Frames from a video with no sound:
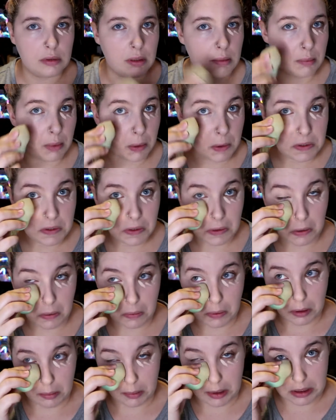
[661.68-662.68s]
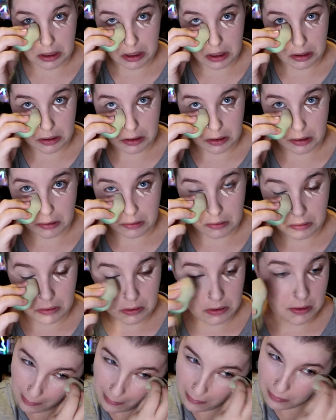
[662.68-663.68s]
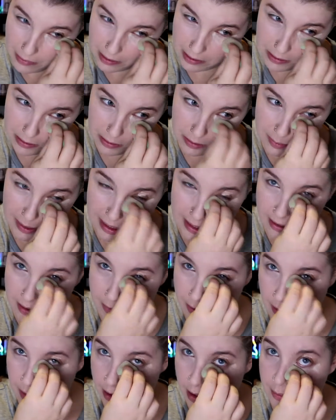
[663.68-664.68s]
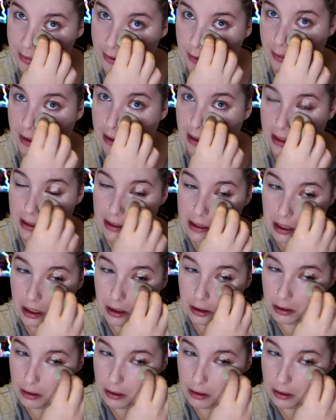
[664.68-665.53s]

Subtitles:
mostly got rid of my dark circles. They're so bad at the moment, I probably need a color